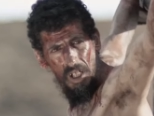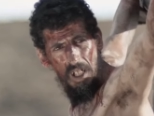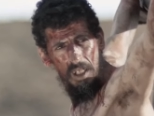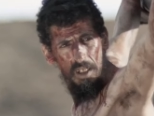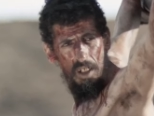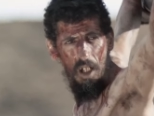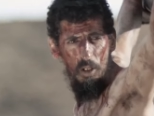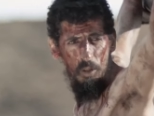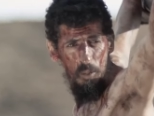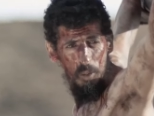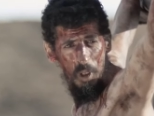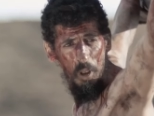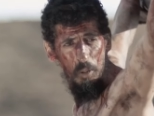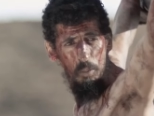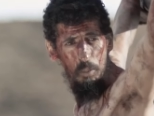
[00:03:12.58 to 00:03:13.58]
him.
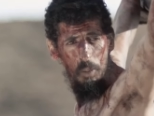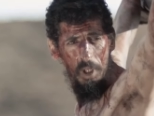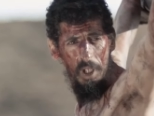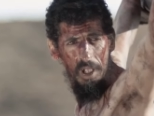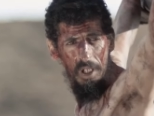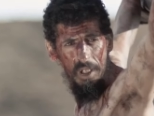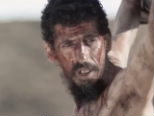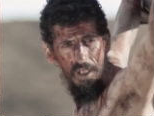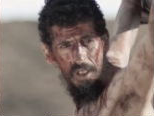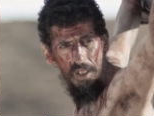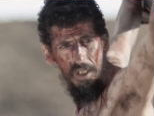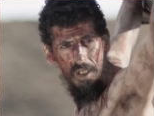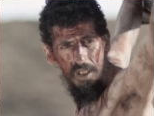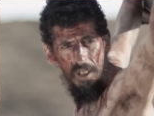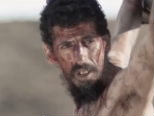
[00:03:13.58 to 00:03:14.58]
Don't you fear
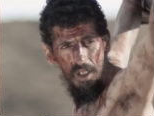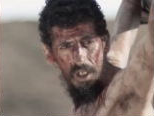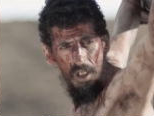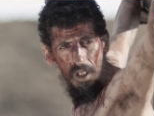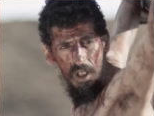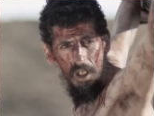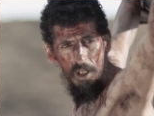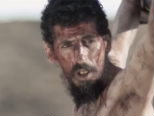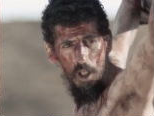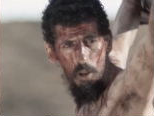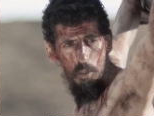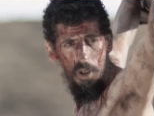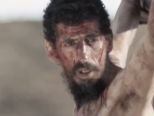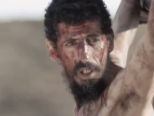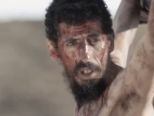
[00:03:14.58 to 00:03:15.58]
God, he said,
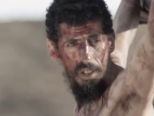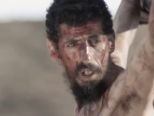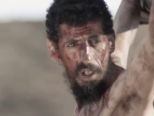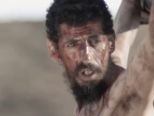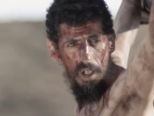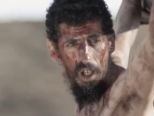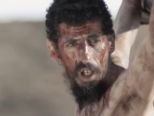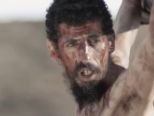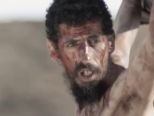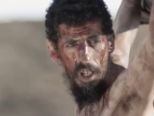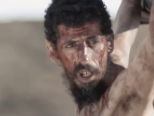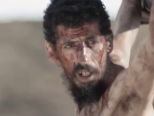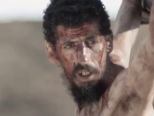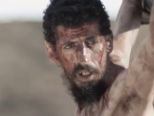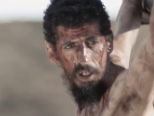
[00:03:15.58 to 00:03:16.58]
since you are
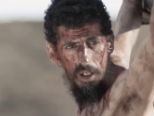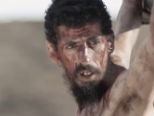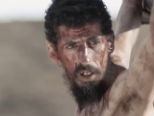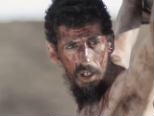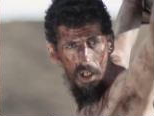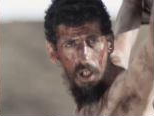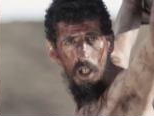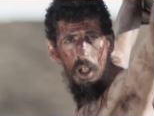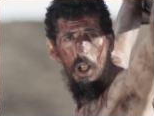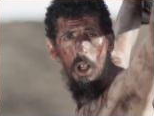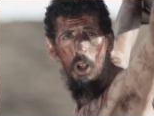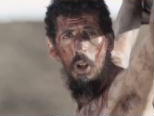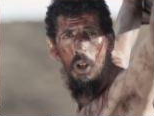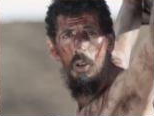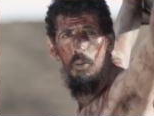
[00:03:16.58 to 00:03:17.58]
under the same
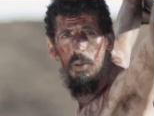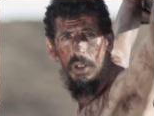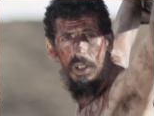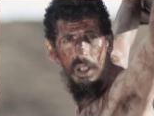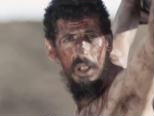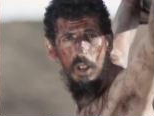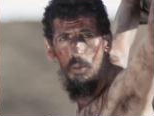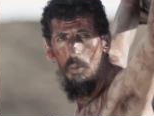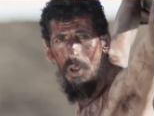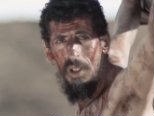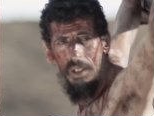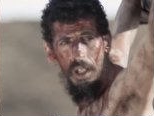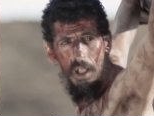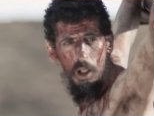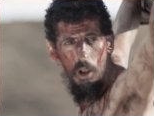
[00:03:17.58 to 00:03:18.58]
sentence?
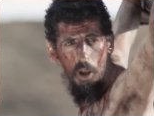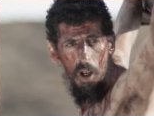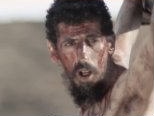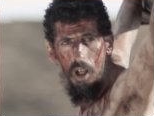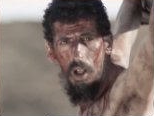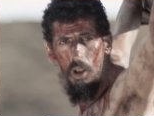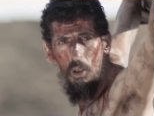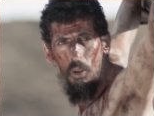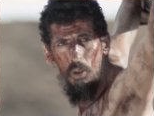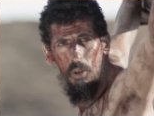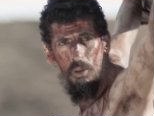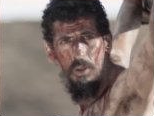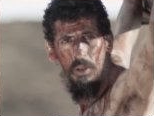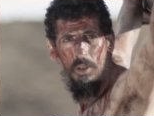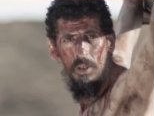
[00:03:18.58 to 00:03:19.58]
We are punished
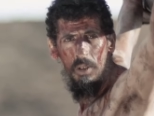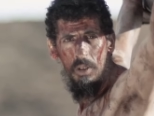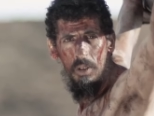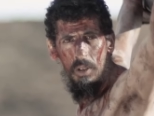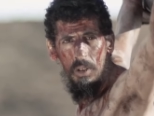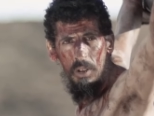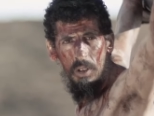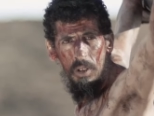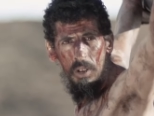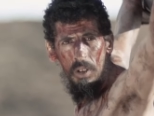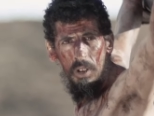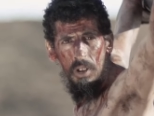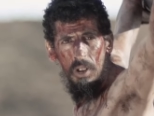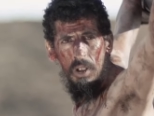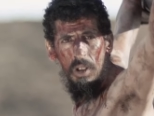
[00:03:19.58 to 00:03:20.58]
justly,
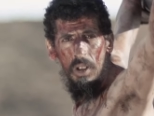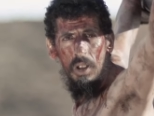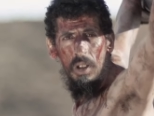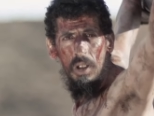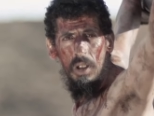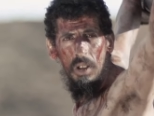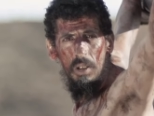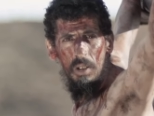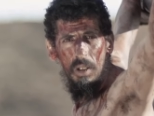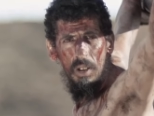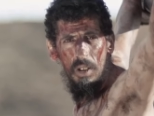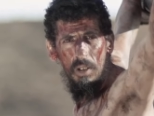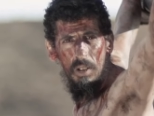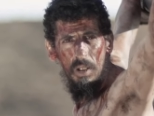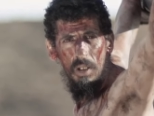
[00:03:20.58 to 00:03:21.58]
for we are
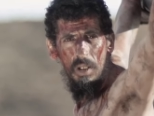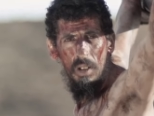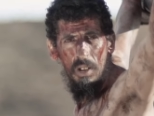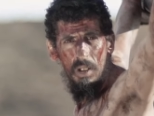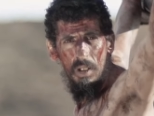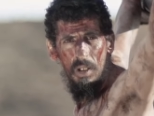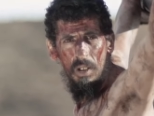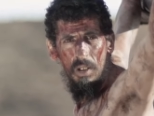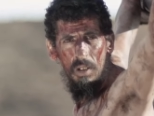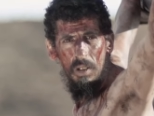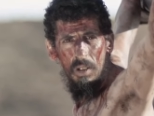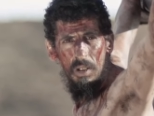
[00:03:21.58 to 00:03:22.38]
getting what our deeds